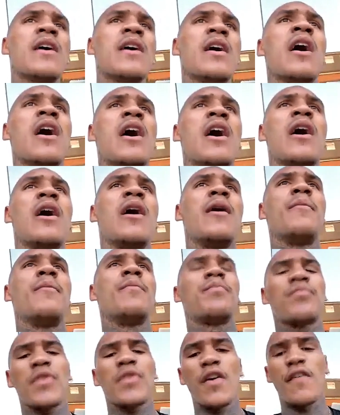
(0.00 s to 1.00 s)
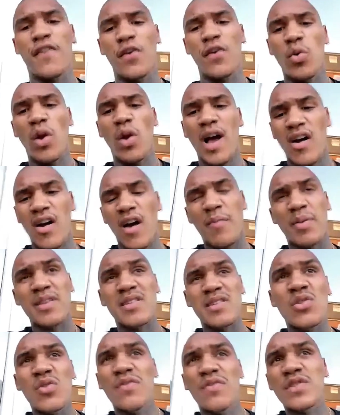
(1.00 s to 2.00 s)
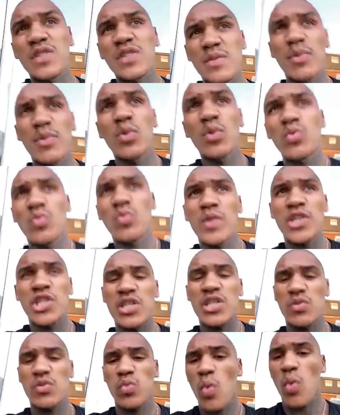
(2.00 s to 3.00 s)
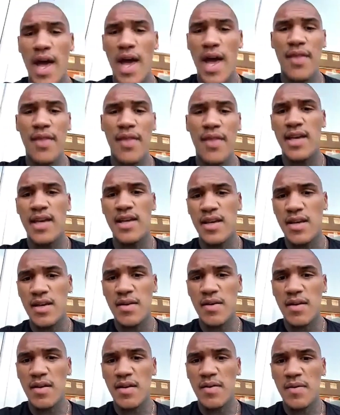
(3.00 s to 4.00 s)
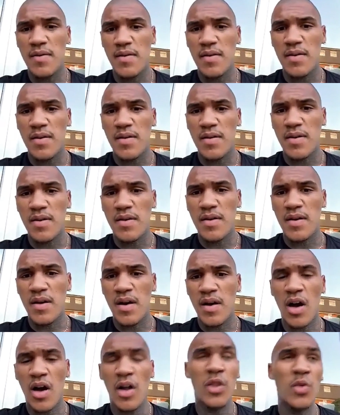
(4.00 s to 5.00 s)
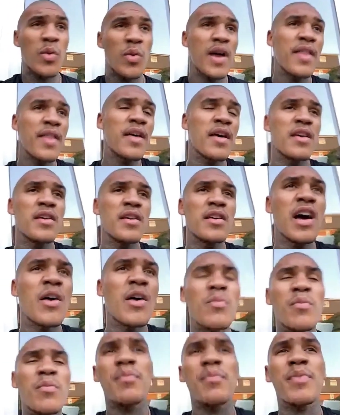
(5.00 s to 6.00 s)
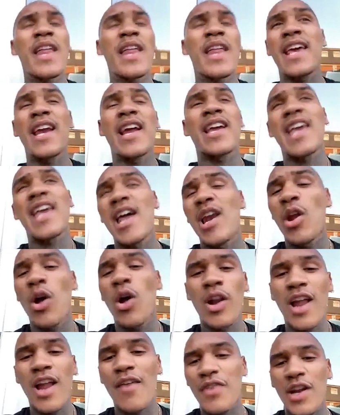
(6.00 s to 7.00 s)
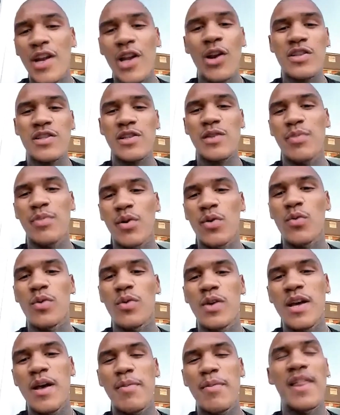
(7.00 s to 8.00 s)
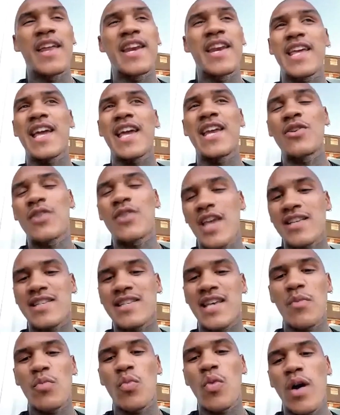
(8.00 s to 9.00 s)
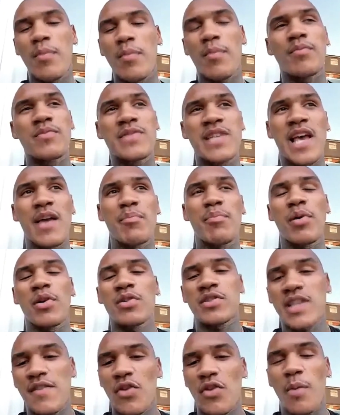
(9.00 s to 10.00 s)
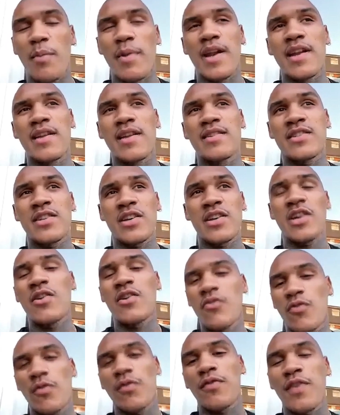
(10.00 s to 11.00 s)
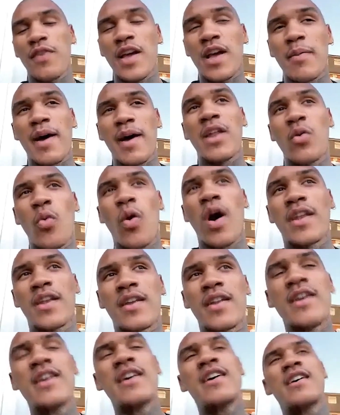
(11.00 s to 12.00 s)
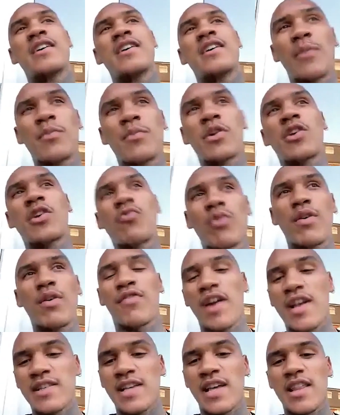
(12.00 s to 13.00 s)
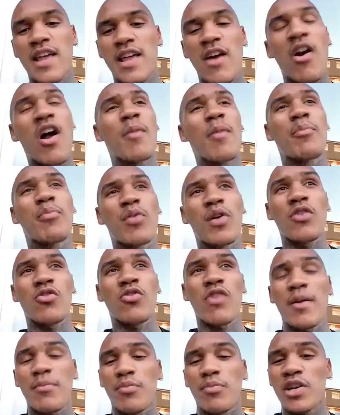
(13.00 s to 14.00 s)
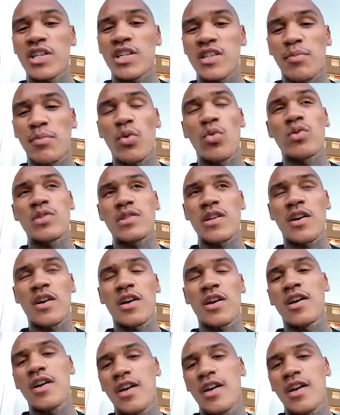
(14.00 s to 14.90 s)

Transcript: I feel like I've been silver spooned, which is why they are the way they. But then again, I get a lot of love and a lot of support. but then again, you get 10 positive comments, you're going to think about the one. So I'm going to rephrase that. There are great British supporters. Look at